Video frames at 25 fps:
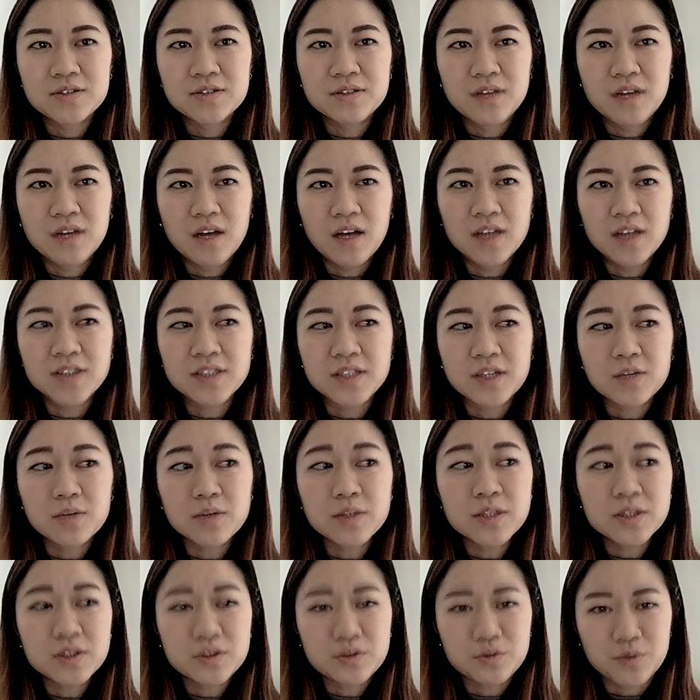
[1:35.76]
I'll start
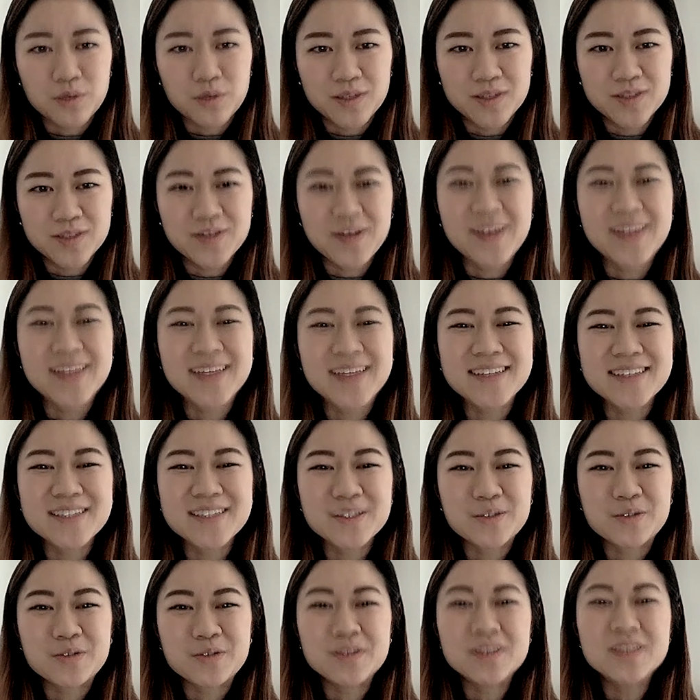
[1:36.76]
with school. So I think
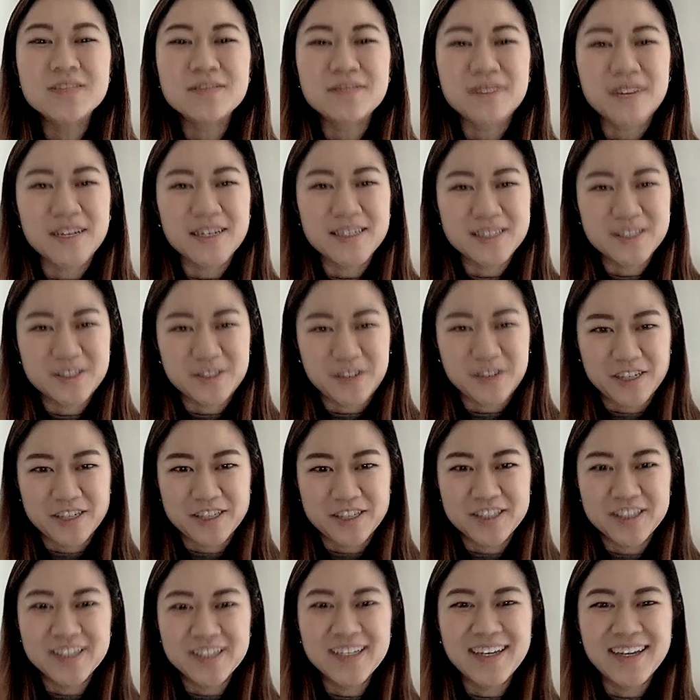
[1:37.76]
school is very
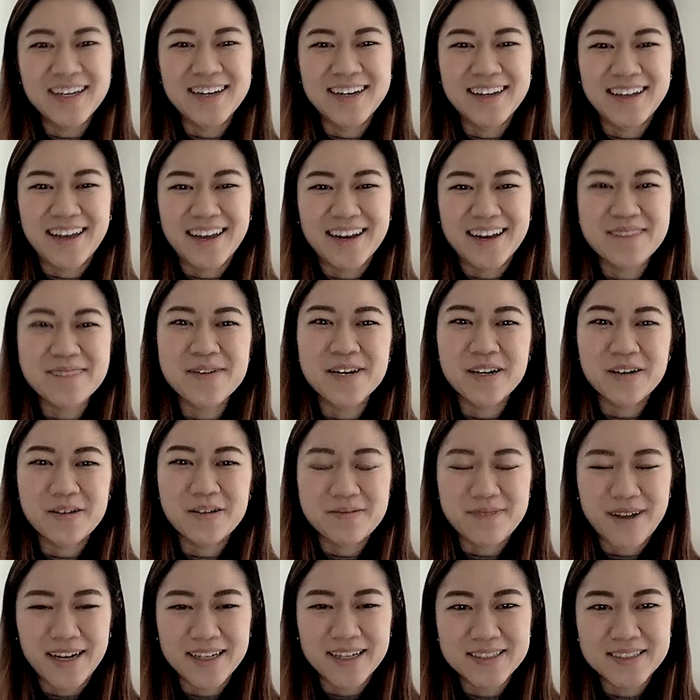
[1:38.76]
structured. And again, I'm going to go
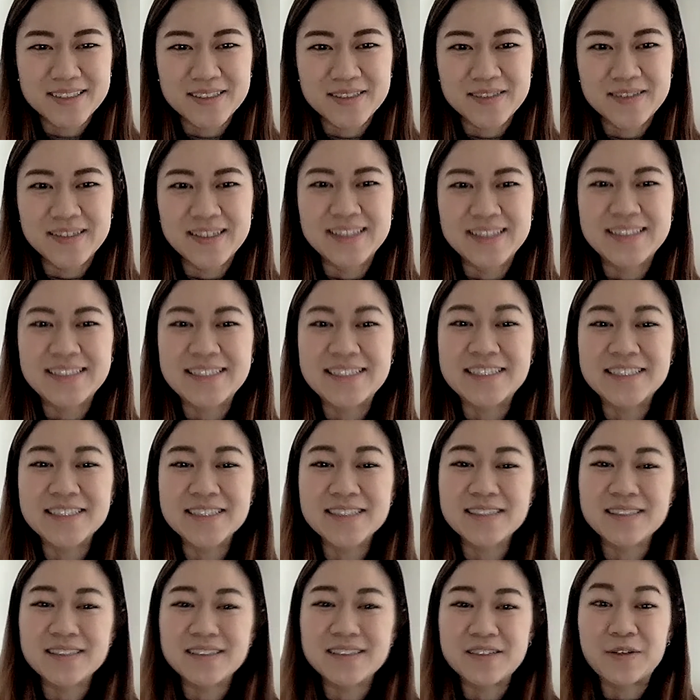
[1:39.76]
back to it teaches
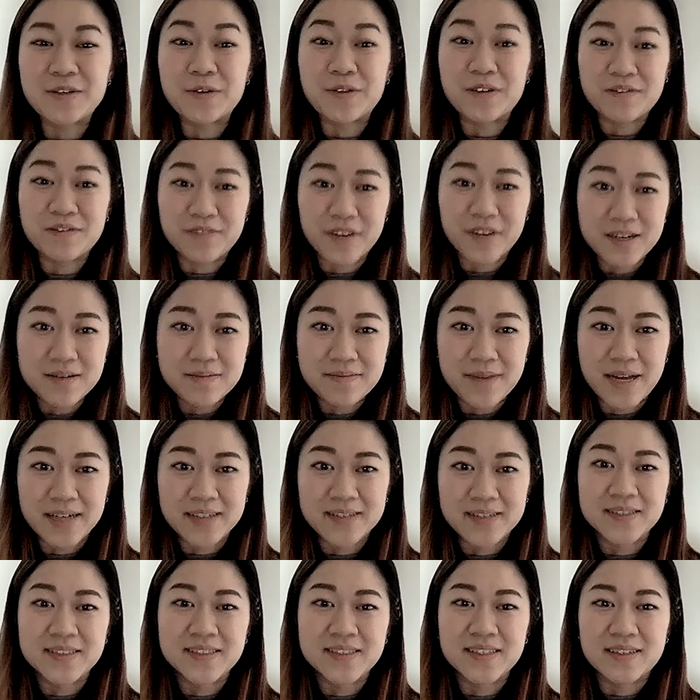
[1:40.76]
you the
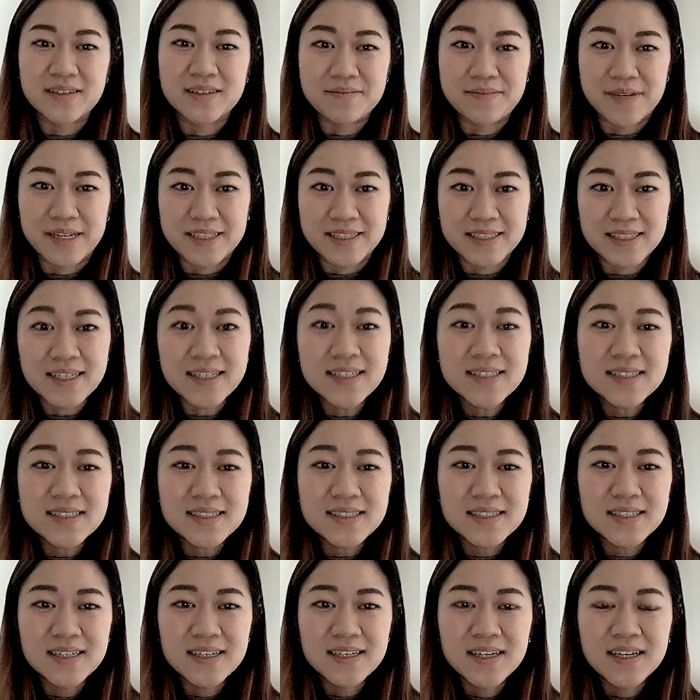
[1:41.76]
fundamentals and the basics.
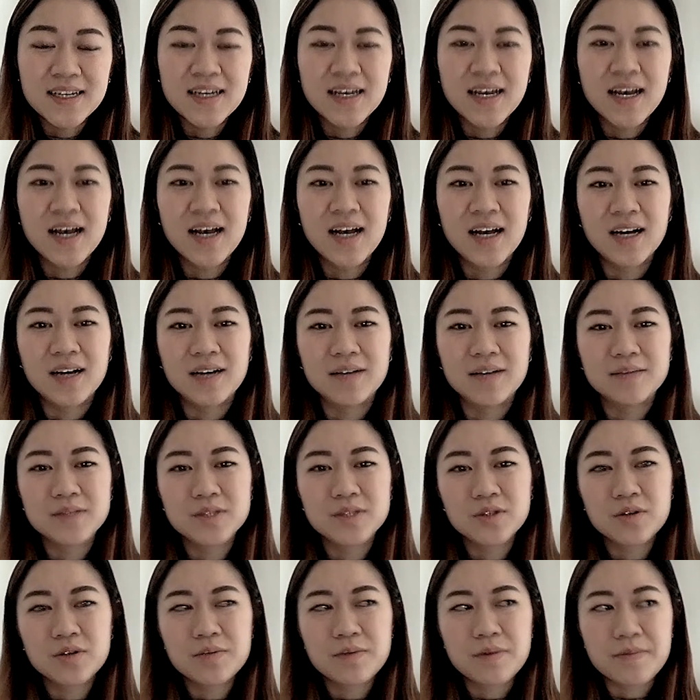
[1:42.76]

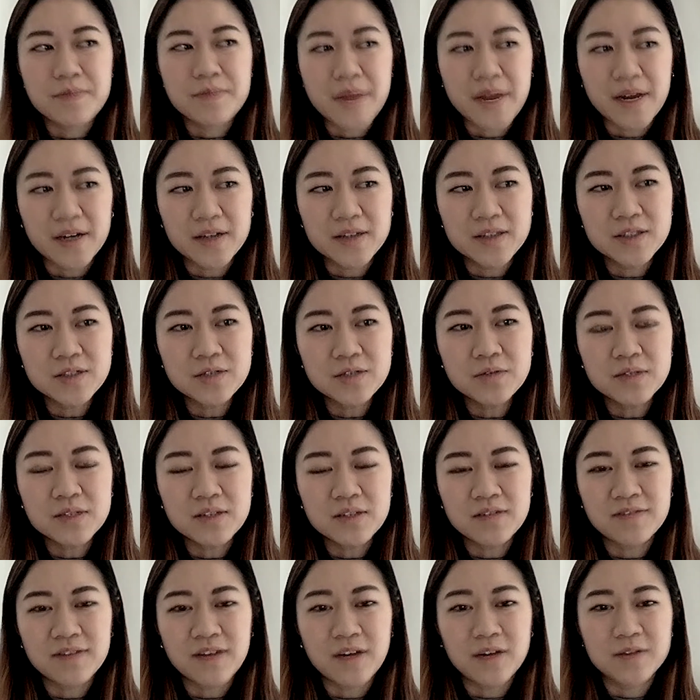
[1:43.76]
So it prepares you with the
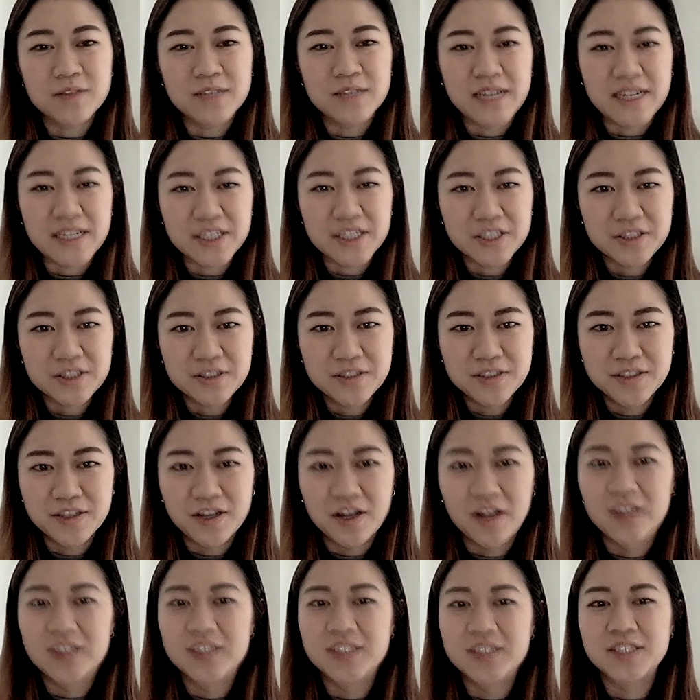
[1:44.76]
foundational
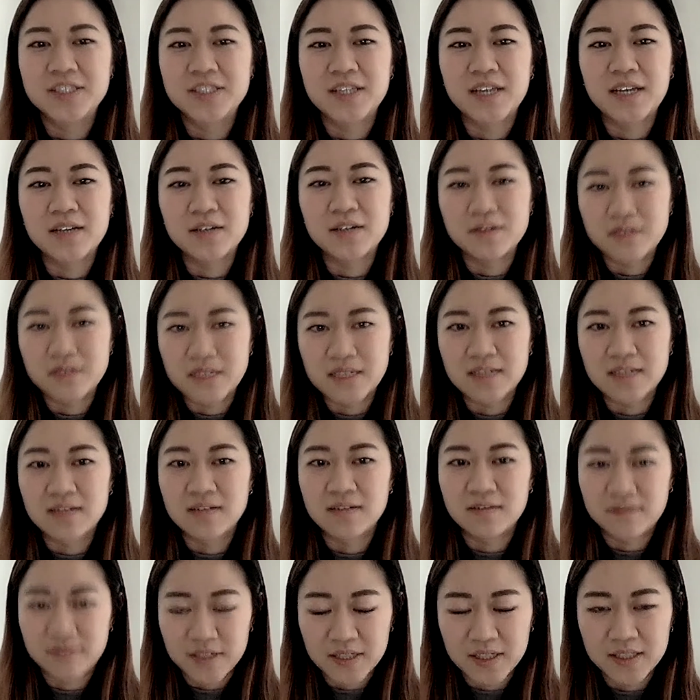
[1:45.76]
knowledge that you need in a
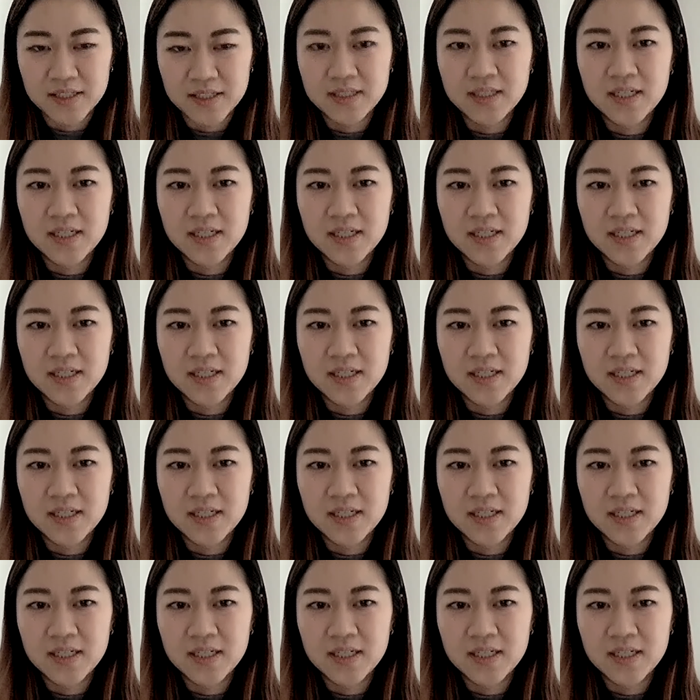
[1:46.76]
field.